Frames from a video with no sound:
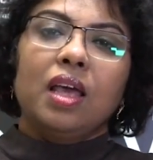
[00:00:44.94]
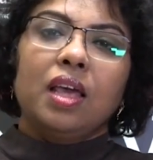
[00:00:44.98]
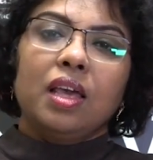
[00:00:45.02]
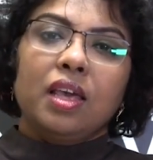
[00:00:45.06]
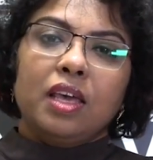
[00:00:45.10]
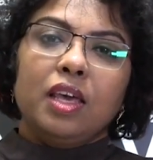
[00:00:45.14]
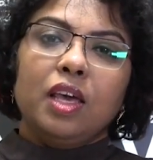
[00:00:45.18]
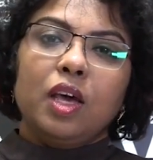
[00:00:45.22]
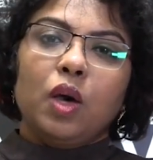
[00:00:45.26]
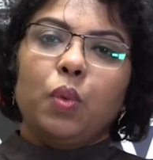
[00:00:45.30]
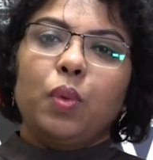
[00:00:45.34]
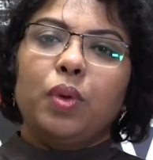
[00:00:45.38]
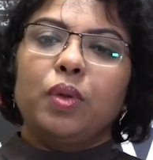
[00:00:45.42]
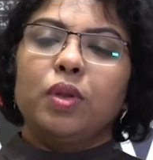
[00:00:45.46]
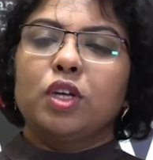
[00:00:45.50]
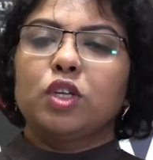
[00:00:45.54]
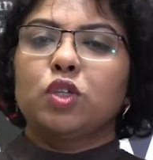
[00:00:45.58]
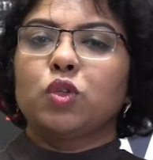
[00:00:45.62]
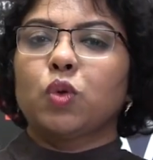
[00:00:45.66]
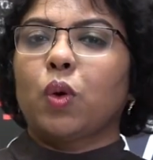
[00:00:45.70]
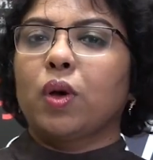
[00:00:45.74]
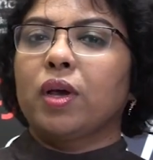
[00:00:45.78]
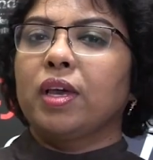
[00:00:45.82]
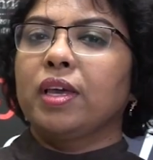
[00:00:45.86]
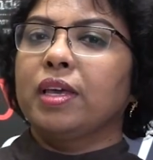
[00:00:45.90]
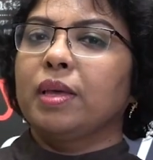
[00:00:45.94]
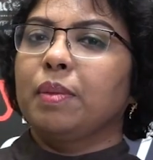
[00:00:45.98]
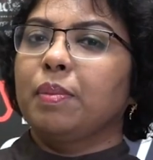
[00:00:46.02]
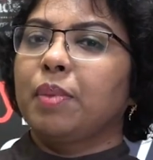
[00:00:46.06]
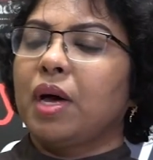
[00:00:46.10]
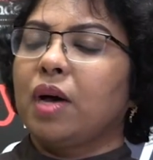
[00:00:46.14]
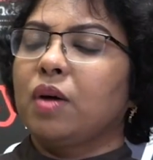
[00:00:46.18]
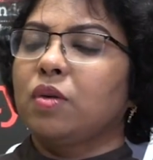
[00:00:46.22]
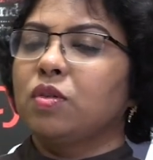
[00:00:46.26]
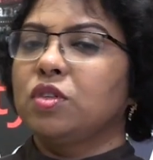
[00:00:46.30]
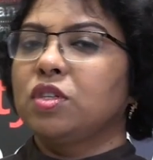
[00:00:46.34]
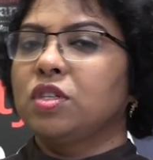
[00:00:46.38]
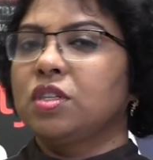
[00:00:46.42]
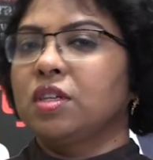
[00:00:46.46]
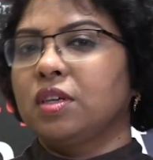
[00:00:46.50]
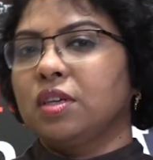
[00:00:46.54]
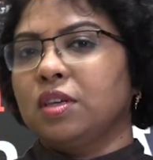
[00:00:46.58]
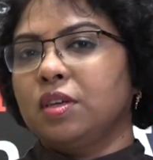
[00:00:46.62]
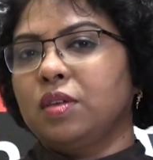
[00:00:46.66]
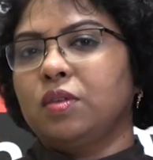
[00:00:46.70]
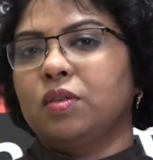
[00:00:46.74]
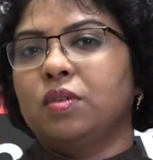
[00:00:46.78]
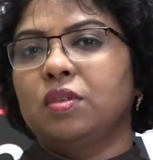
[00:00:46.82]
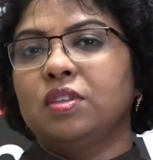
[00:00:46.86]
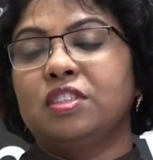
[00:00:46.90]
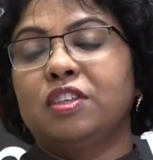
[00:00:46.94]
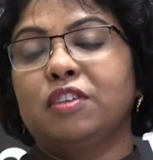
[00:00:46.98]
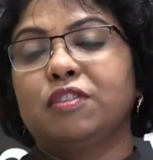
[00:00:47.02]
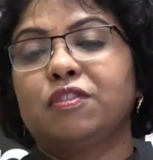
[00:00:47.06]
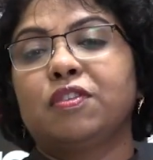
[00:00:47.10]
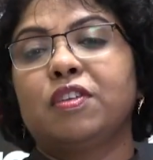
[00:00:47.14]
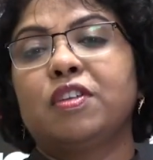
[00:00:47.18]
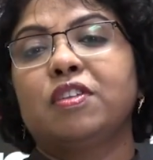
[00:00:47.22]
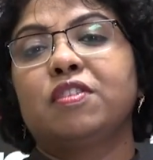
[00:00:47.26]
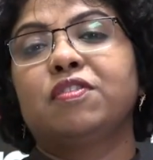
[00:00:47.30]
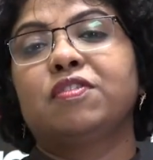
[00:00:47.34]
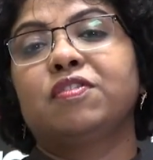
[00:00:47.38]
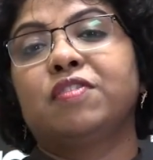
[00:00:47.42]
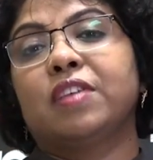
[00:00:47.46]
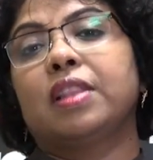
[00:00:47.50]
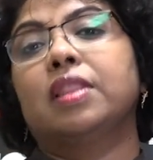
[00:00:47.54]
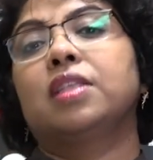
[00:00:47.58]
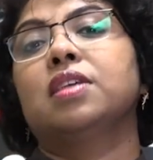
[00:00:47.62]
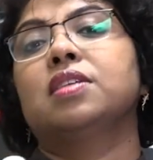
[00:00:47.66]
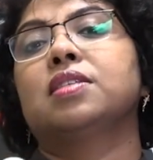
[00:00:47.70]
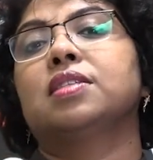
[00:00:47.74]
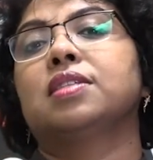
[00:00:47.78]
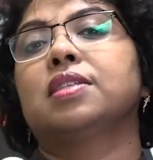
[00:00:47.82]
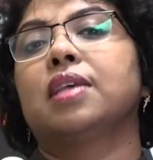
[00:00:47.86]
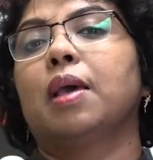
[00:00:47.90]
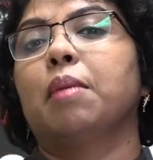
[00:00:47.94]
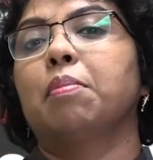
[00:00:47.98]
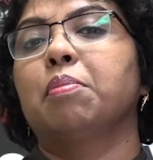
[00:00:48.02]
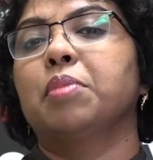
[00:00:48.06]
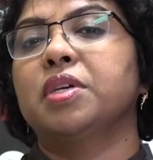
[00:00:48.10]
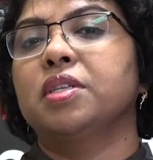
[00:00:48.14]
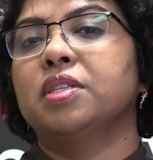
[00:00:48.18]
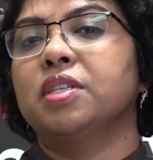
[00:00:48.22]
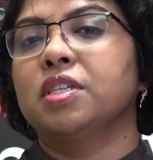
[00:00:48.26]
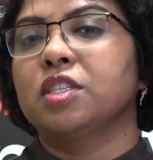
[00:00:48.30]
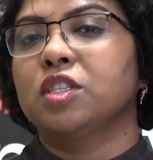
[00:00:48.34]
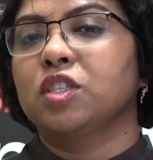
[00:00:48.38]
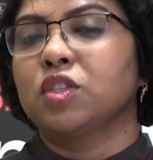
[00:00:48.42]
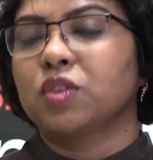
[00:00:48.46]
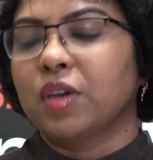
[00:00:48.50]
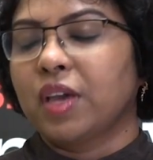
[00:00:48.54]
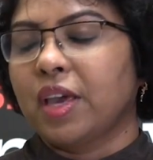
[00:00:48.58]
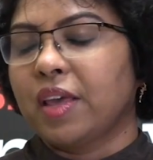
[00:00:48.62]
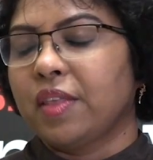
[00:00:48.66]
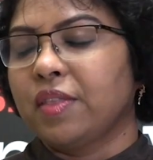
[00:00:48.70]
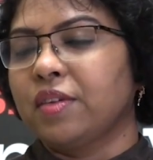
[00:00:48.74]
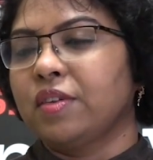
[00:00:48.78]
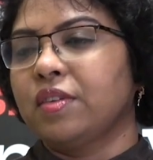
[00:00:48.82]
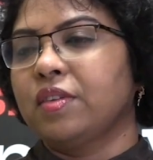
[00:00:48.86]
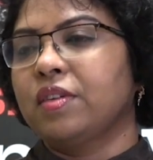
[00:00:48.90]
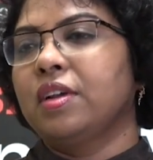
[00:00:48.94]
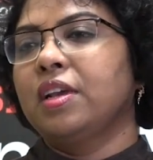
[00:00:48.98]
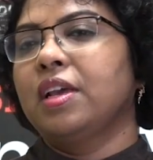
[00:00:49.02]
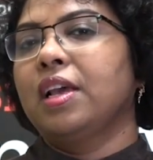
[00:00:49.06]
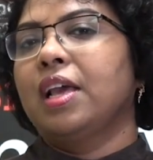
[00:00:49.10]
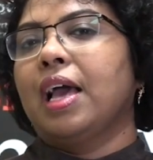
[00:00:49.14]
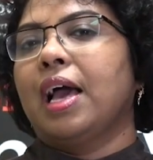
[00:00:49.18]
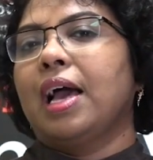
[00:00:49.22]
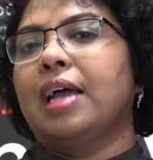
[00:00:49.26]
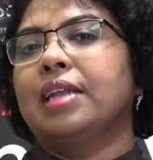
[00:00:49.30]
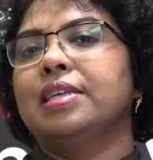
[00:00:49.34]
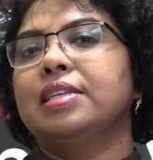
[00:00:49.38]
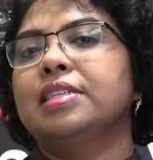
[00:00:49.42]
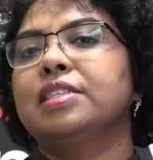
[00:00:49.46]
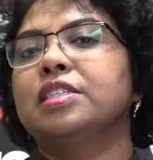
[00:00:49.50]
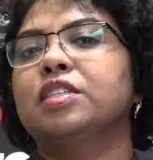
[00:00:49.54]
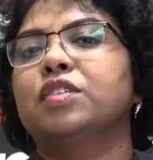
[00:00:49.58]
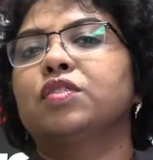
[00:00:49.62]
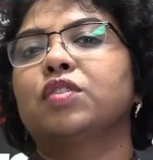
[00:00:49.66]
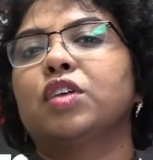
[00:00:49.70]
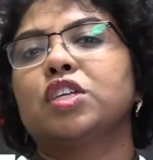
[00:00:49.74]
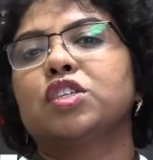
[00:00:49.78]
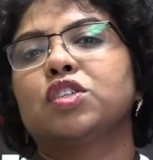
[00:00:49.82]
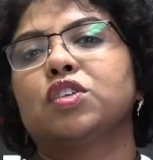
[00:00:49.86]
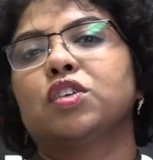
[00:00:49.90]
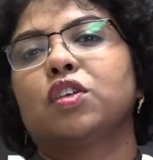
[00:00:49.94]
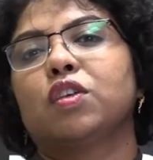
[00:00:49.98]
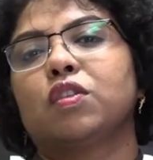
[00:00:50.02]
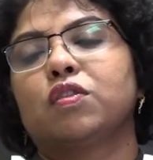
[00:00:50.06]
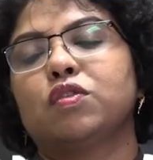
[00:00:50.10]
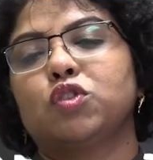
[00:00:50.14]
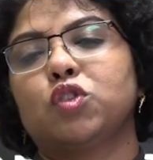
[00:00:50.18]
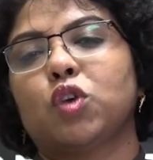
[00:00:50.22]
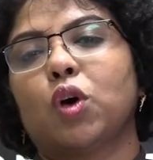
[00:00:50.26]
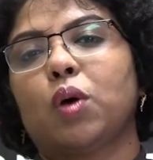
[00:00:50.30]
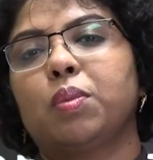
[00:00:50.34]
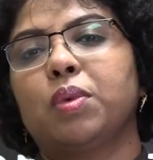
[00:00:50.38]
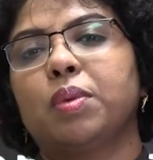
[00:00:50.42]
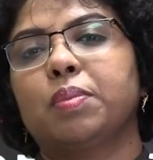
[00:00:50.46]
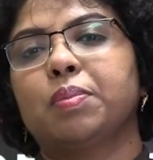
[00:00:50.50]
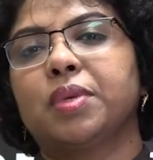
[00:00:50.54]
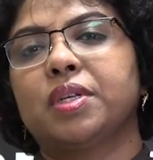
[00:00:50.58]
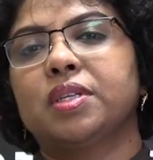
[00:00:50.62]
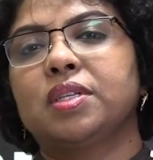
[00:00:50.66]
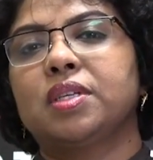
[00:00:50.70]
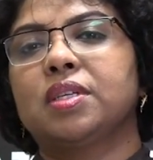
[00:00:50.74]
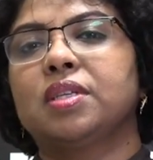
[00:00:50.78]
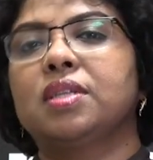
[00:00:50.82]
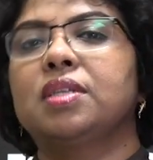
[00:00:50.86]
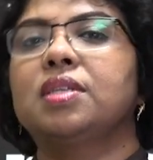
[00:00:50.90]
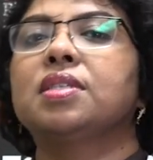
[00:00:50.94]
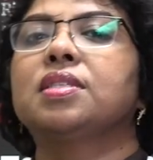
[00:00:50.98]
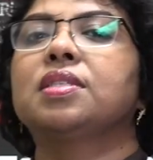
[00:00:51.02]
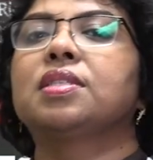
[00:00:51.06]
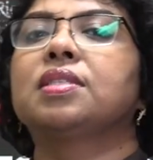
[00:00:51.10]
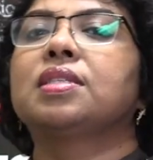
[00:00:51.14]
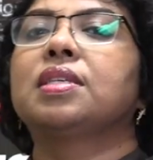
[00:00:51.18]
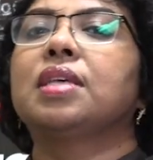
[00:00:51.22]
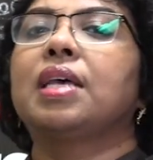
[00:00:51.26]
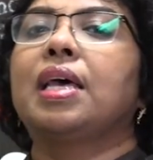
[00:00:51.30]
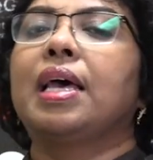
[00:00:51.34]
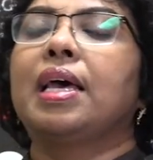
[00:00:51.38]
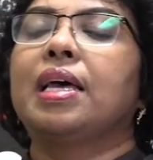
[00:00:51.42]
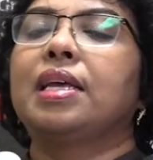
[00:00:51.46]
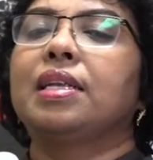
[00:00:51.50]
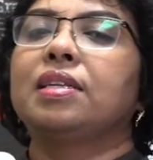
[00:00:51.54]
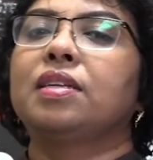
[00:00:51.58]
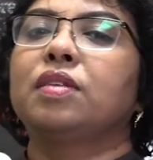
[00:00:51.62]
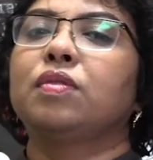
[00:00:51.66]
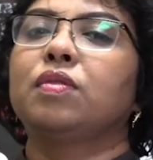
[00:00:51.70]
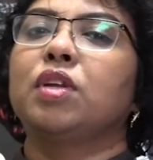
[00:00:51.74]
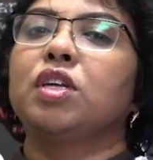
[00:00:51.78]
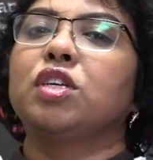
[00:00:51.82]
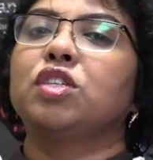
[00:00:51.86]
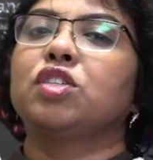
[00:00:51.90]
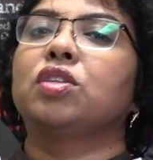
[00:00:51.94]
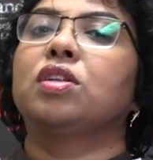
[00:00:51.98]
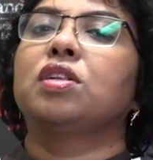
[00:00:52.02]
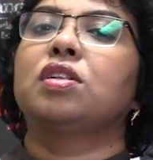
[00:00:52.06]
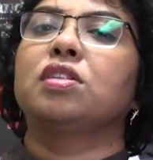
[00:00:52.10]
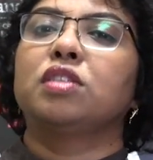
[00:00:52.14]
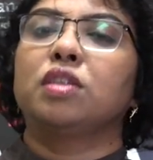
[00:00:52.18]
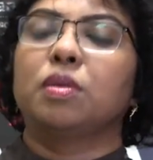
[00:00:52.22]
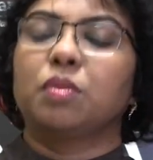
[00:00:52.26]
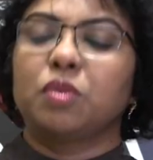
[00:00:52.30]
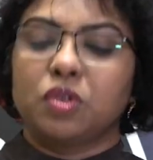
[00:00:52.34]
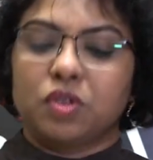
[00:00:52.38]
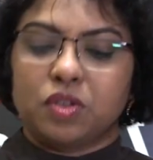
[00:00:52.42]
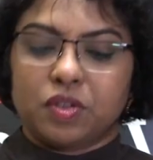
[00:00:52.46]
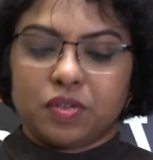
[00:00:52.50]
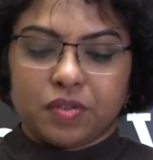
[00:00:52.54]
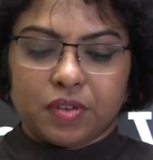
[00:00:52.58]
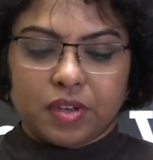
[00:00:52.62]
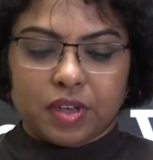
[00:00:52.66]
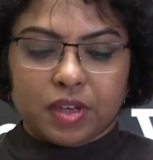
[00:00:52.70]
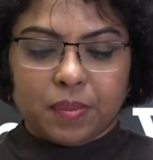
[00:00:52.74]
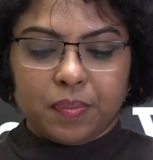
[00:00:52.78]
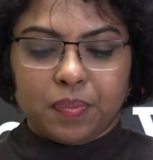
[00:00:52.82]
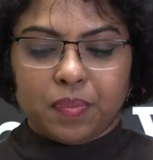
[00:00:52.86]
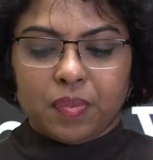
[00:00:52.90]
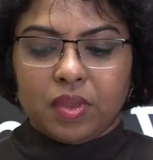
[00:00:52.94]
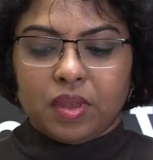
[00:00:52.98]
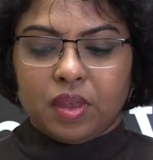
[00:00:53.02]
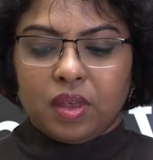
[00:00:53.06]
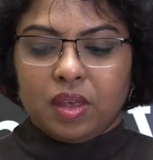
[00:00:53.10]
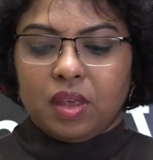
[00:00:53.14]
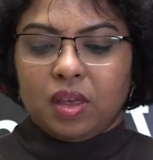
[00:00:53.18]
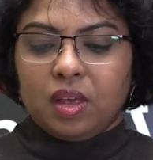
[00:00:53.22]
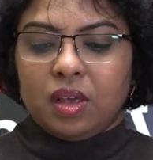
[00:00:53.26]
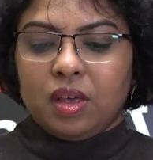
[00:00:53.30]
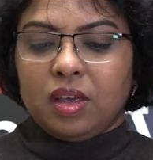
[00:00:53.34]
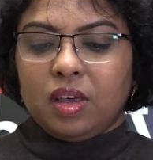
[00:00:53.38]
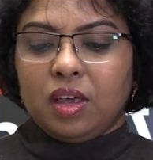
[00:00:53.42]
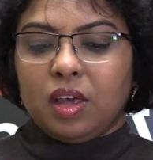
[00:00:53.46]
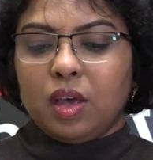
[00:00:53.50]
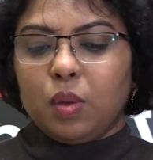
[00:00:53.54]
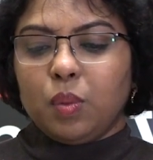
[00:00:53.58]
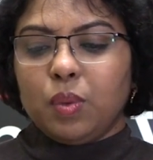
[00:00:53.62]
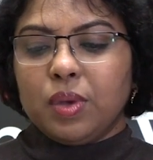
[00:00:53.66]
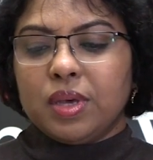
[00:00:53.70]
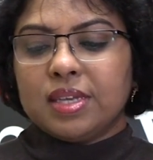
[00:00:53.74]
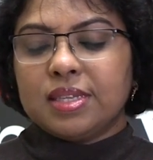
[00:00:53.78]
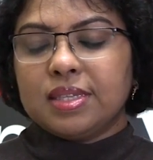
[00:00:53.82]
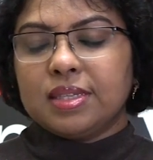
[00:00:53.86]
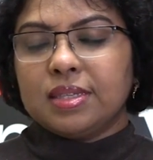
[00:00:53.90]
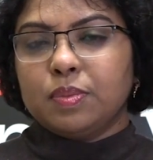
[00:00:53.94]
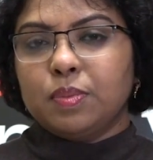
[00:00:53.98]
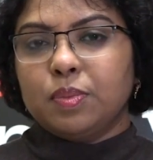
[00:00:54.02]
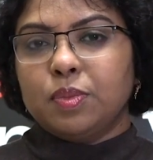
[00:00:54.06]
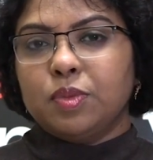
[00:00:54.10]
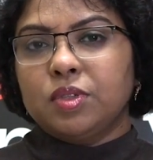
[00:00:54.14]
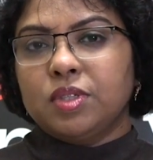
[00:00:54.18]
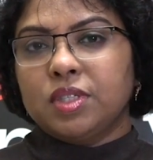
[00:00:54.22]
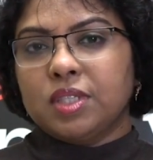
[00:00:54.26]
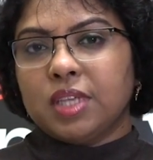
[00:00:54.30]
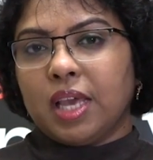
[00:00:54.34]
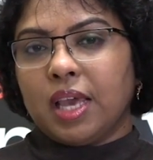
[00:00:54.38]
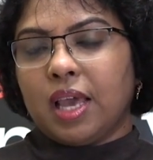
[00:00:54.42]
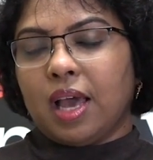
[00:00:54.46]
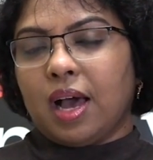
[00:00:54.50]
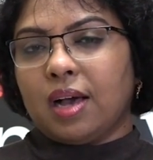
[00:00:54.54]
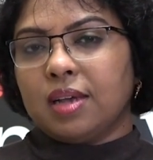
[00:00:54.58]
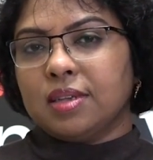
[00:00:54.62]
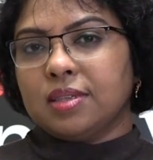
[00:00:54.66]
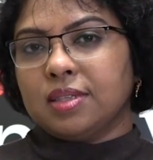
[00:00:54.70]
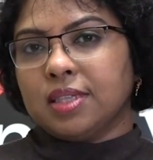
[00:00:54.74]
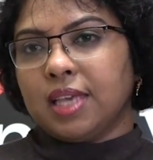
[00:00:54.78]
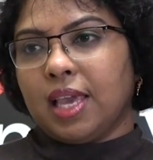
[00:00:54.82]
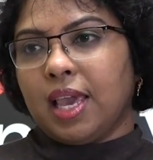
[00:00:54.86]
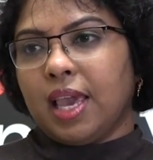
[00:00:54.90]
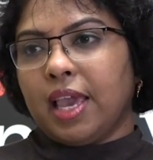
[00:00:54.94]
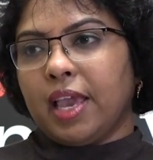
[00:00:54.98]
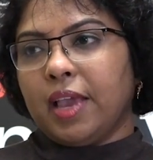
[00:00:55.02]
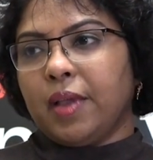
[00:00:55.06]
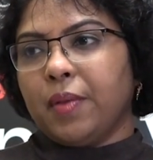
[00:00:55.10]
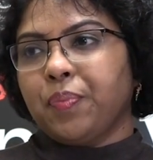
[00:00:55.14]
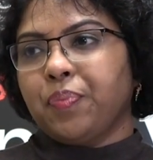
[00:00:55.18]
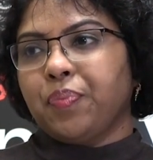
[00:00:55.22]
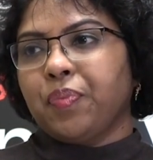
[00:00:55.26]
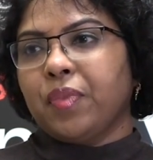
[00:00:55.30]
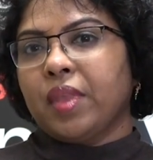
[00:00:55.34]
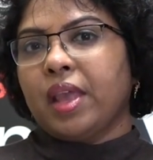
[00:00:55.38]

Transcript: Here when you're talking about different feathers embedding together and integration of job embeddedness and relational demography, here we are saying